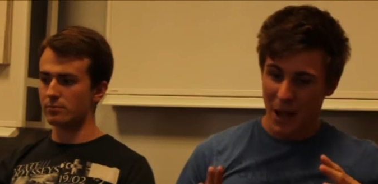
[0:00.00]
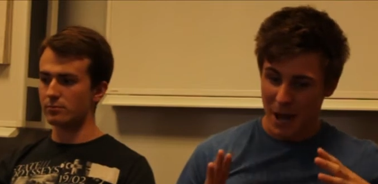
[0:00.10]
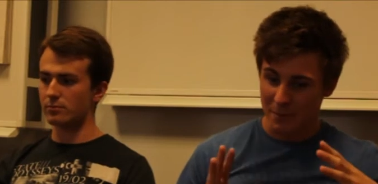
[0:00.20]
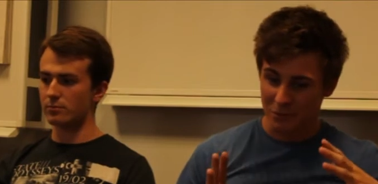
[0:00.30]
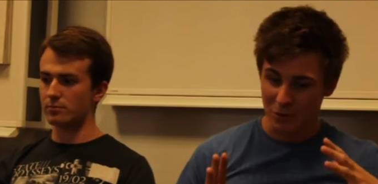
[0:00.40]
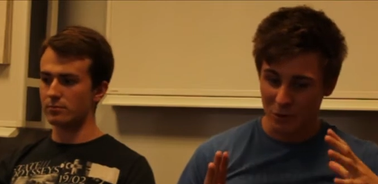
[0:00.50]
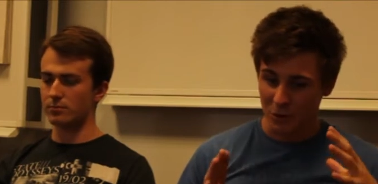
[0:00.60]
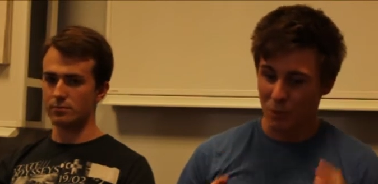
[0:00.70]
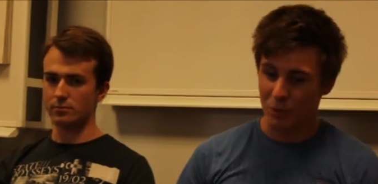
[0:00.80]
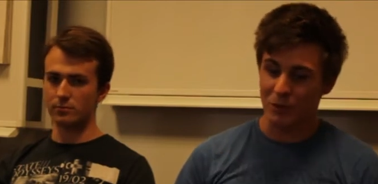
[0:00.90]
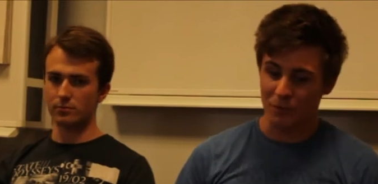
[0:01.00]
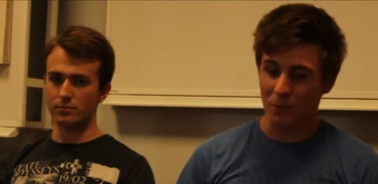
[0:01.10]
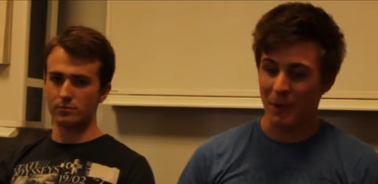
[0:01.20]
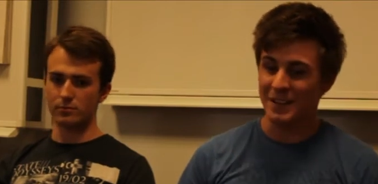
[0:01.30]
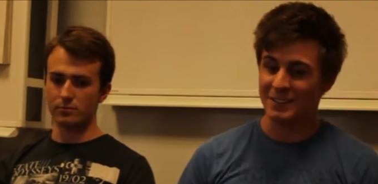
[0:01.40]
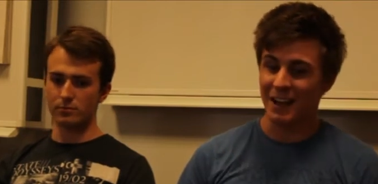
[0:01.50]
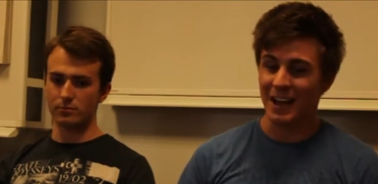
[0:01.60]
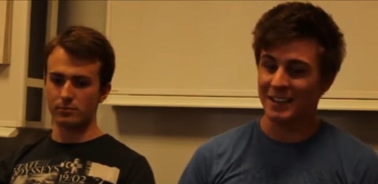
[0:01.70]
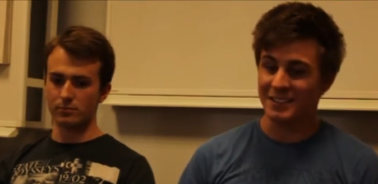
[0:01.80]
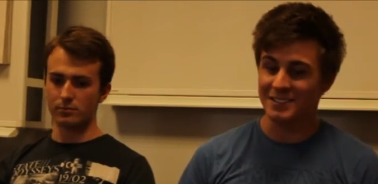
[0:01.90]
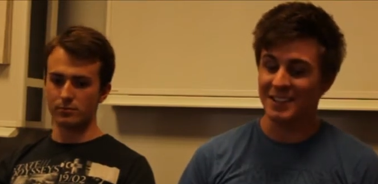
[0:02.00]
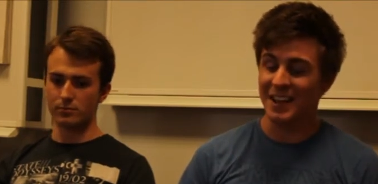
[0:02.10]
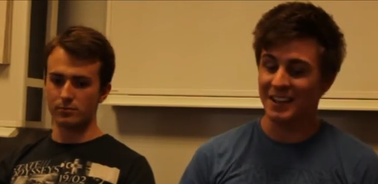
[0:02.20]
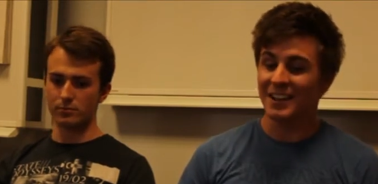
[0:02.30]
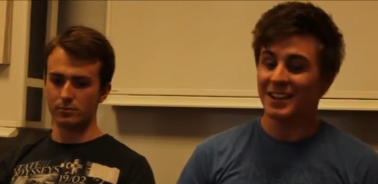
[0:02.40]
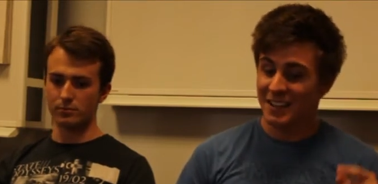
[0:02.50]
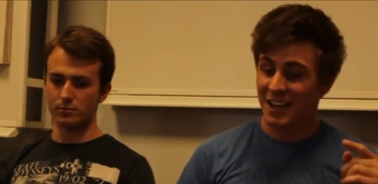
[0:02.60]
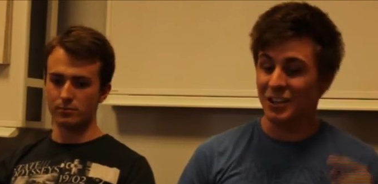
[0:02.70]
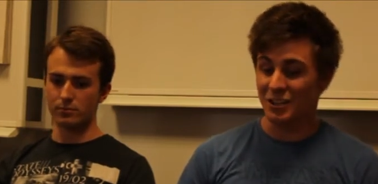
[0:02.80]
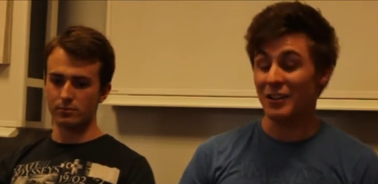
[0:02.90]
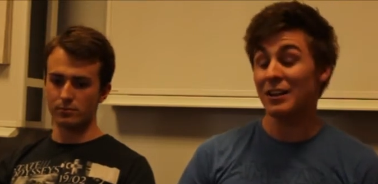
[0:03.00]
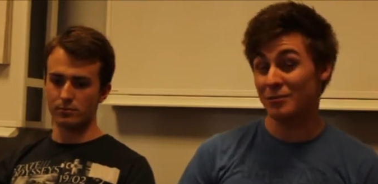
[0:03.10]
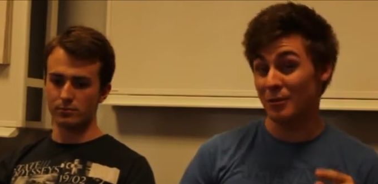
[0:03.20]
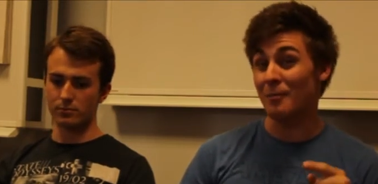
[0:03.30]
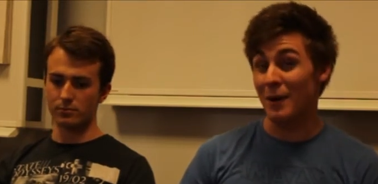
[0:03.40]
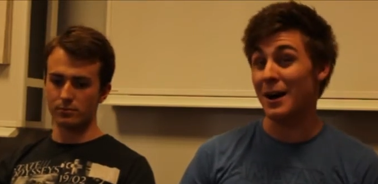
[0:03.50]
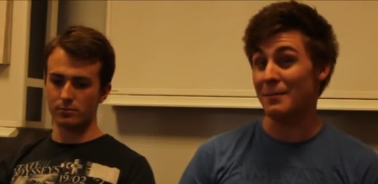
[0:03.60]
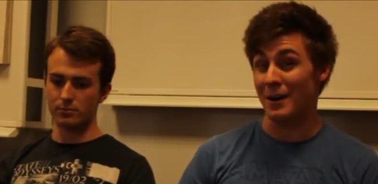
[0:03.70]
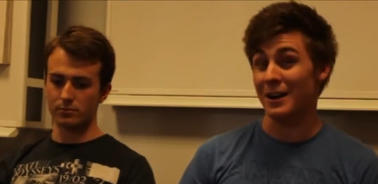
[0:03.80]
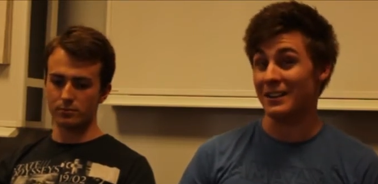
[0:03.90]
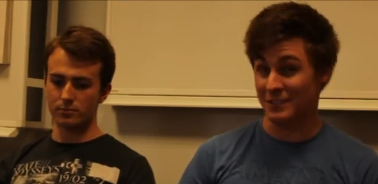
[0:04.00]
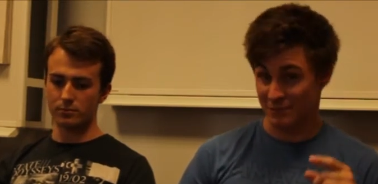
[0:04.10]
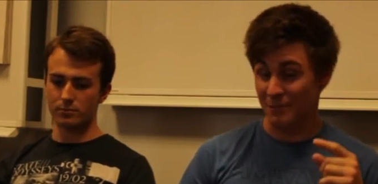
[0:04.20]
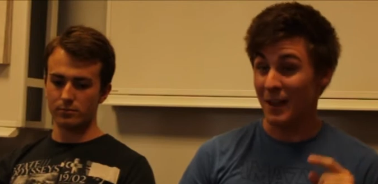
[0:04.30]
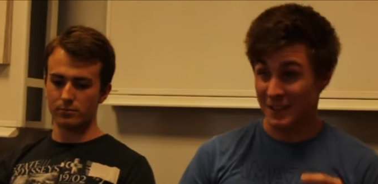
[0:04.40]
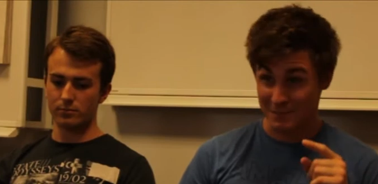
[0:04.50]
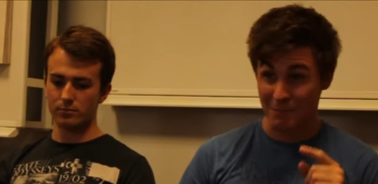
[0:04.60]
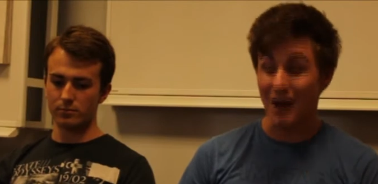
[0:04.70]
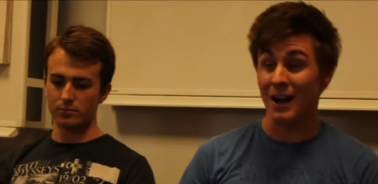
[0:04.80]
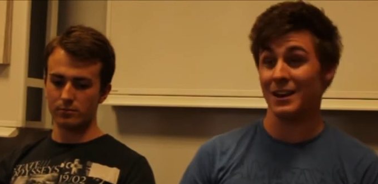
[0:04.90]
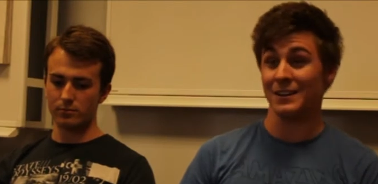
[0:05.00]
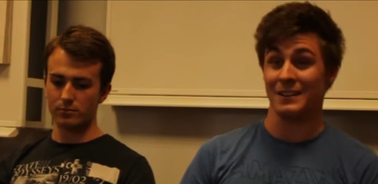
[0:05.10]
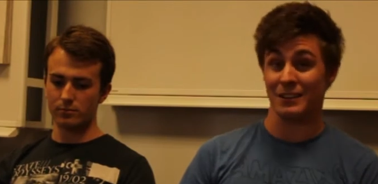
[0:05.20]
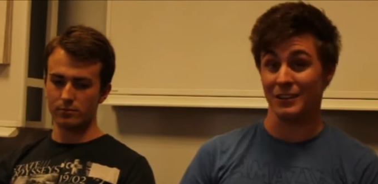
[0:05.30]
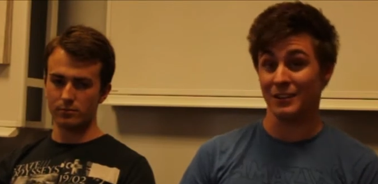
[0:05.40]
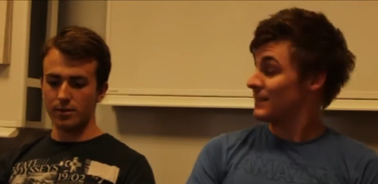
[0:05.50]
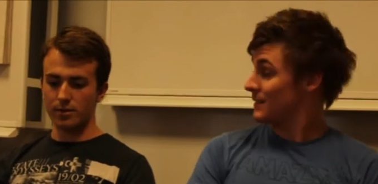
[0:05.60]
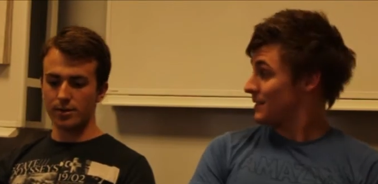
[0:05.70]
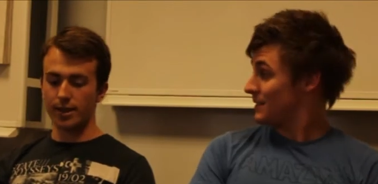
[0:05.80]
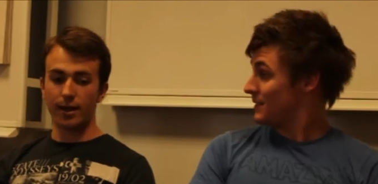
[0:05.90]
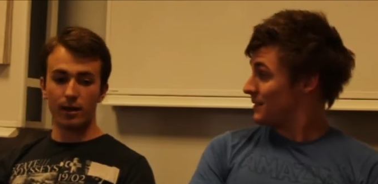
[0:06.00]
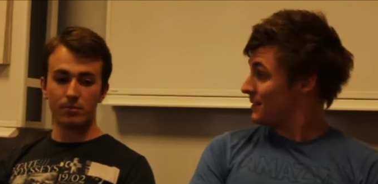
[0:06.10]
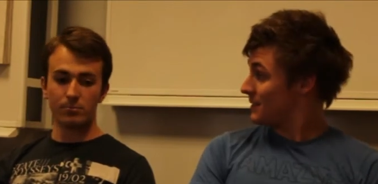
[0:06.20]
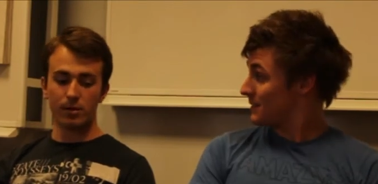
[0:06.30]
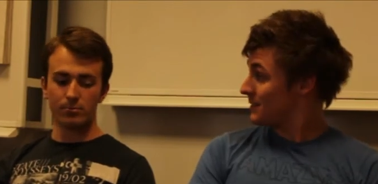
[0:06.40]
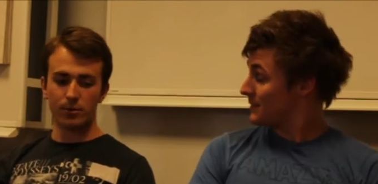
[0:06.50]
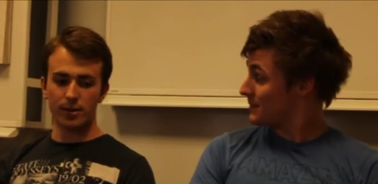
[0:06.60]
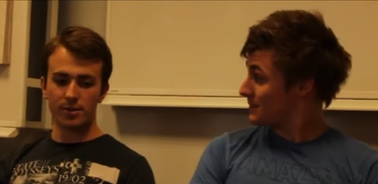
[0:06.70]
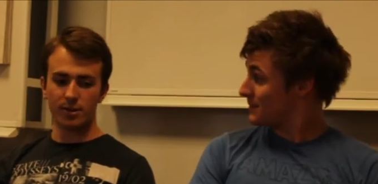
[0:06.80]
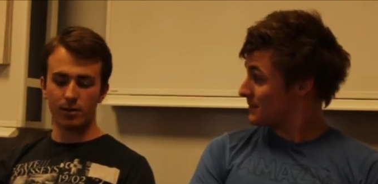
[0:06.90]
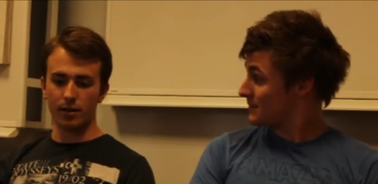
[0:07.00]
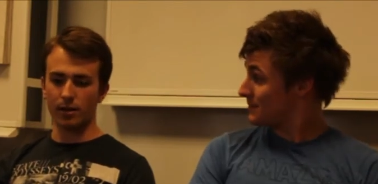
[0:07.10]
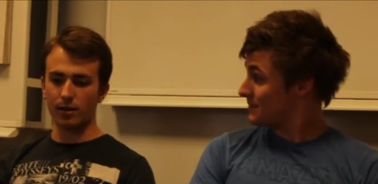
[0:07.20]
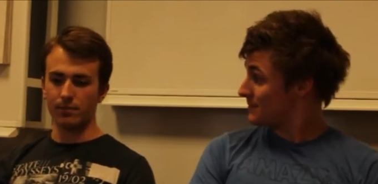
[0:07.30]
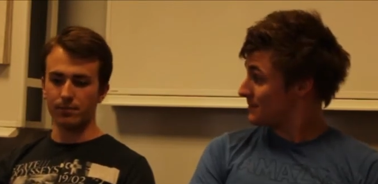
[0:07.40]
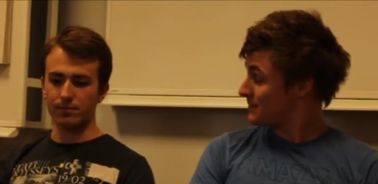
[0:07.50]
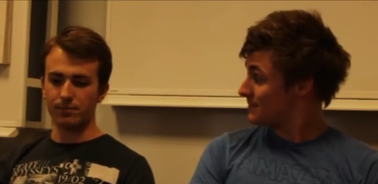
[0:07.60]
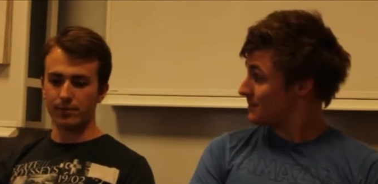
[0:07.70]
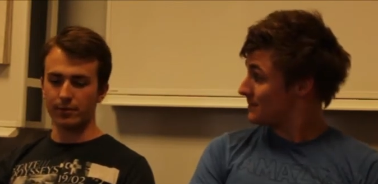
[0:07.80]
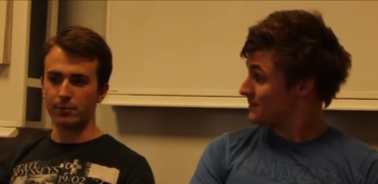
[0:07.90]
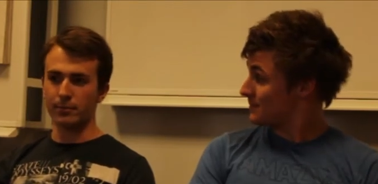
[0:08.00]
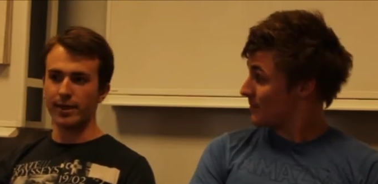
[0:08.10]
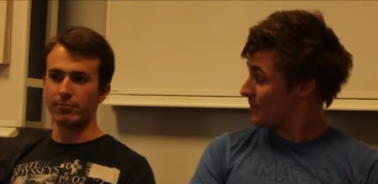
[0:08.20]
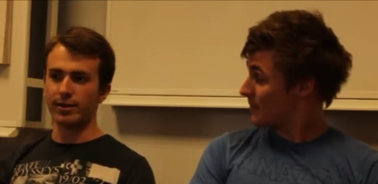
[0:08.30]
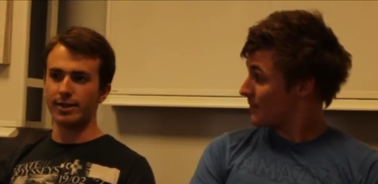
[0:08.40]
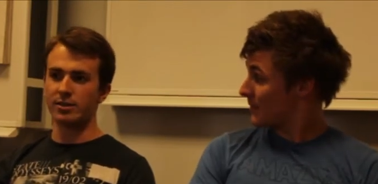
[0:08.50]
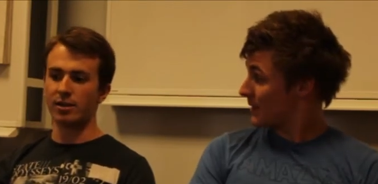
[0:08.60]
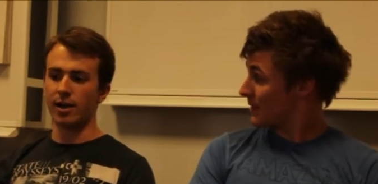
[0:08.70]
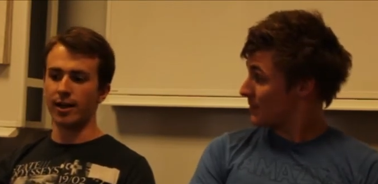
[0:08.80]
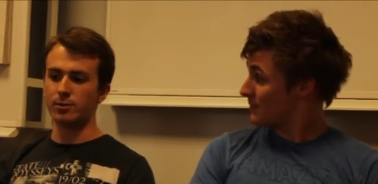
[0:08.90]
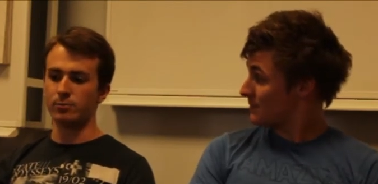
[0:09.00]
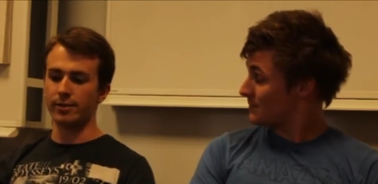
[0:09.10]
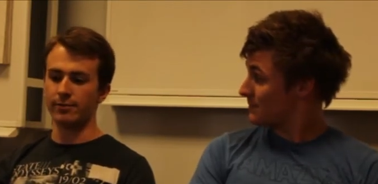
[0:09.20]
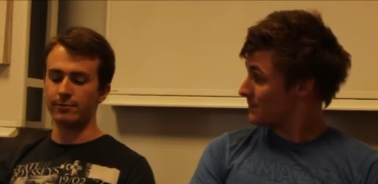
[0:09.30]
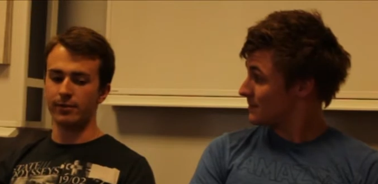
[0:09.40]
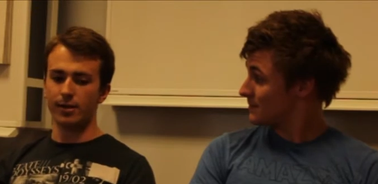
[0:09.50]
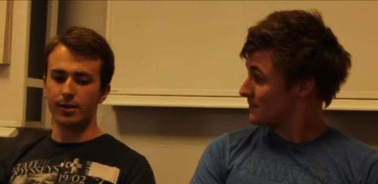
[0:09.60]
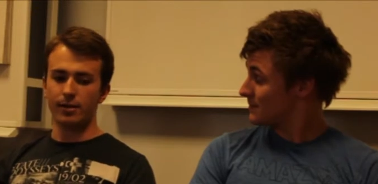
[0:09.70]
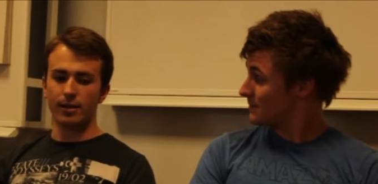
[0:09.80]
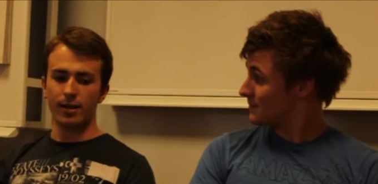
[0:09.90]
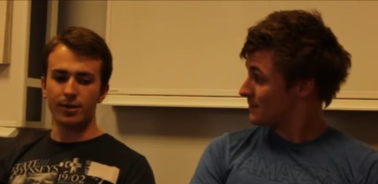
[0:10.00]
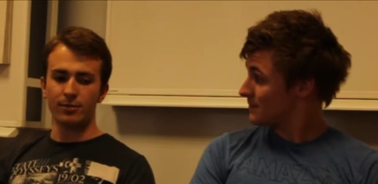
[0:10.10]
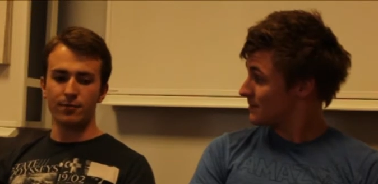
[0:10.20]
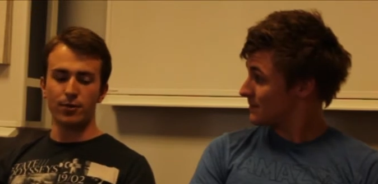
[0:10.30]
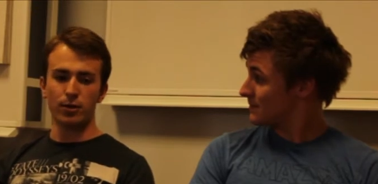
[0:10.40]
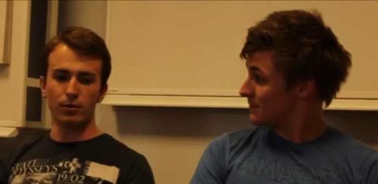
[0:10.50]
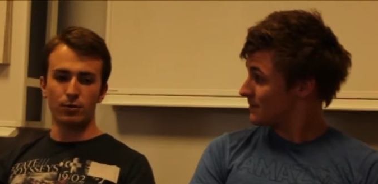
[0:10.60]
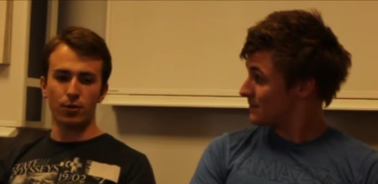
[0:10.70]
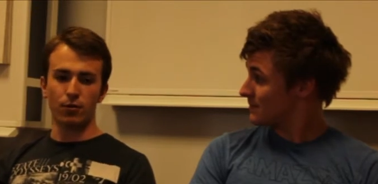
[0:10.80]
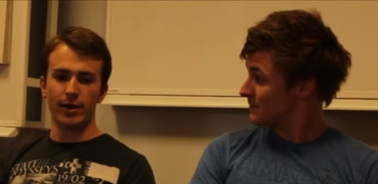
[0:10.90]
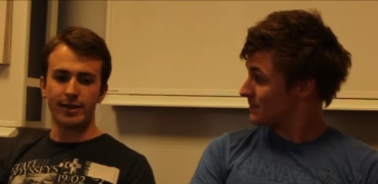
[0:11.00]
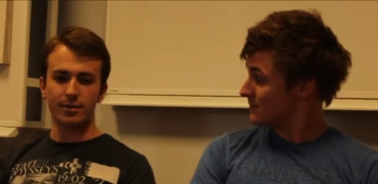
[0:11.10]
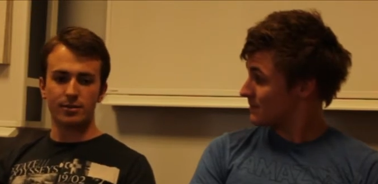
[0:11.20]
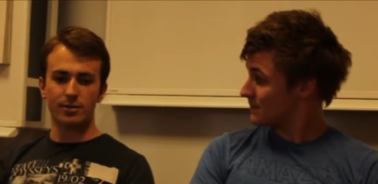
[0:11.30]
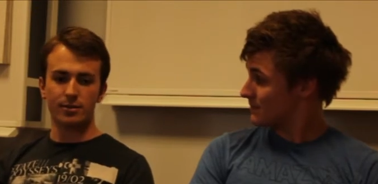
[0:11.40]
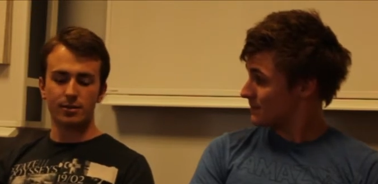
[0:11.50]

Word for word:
Speaker 1: absolutely wonderful piece that I can say, yeah, you know, that's from my mind, that's from, that is my idea.
Speaker 2: Yeah, I'm, I'm quite similar. Um, for me, it really started with kind of the Lord of the Rings,